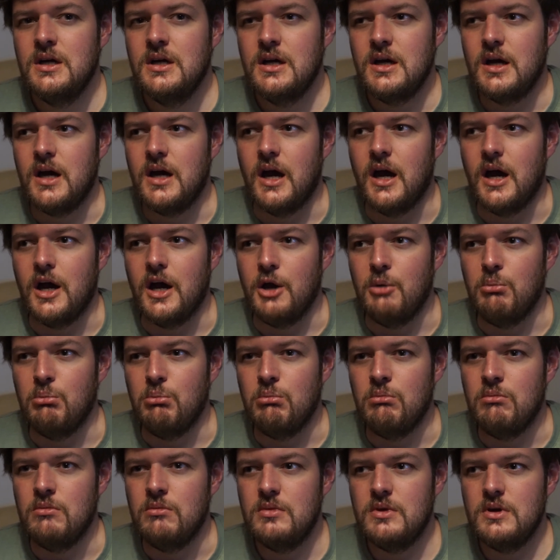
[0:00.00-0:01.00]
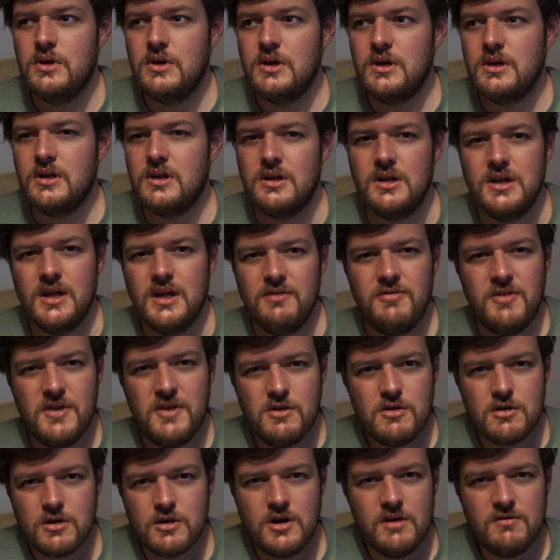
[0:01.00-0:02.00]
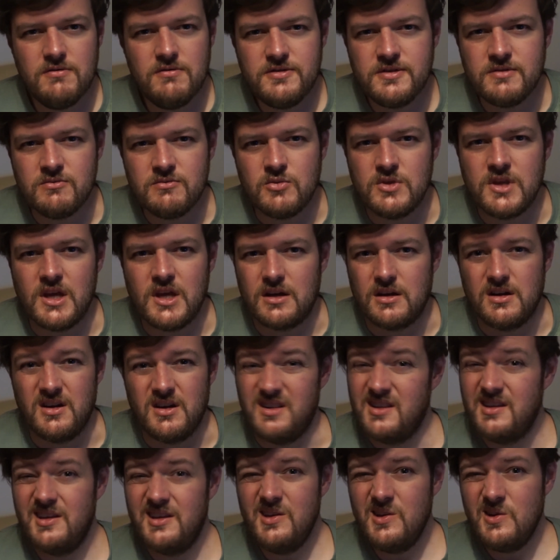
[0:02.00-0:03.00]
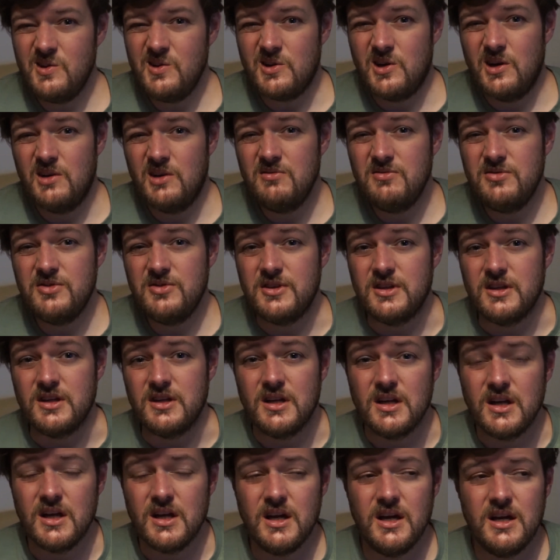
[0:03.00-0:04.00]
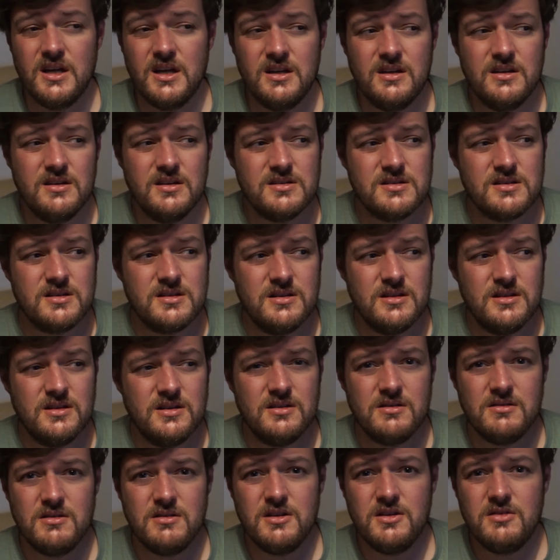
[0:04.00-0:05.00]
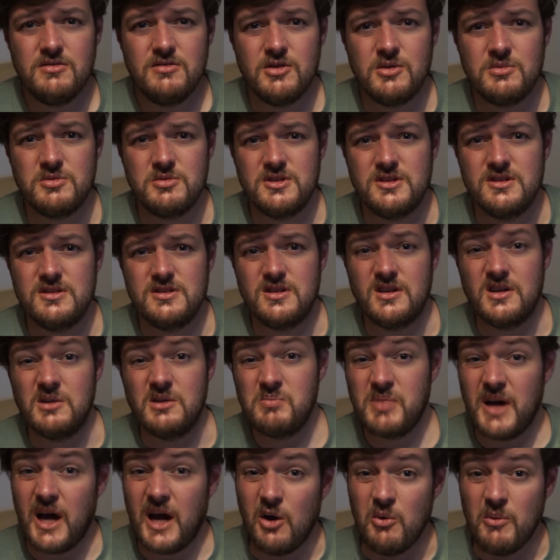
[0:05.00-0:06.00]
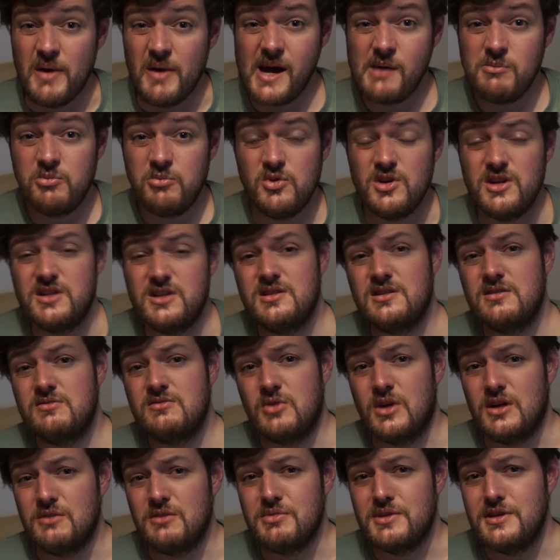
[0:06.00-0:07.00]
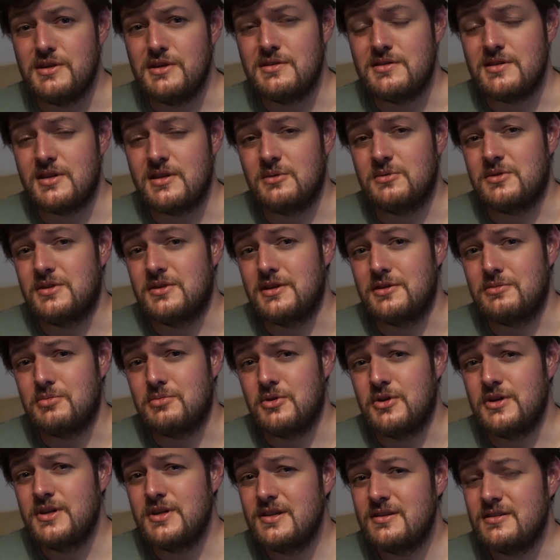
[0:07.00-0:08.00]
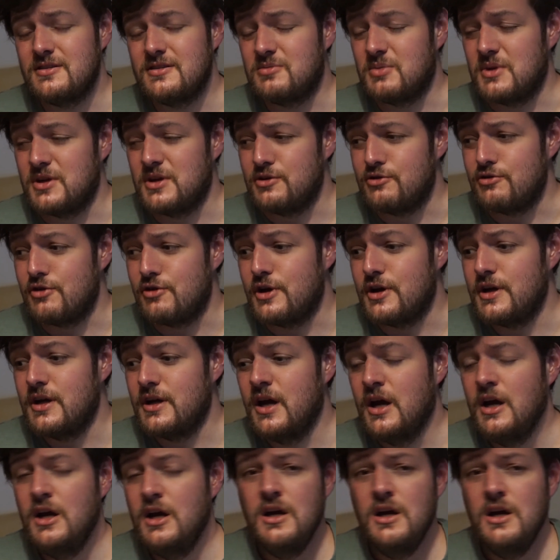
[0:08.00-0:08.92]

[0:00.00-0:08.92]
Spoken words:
Like, if you're not confident with that kind of thing, you're not confident. And your other options are battle map, which is what I've been using up to this point, and has been alright.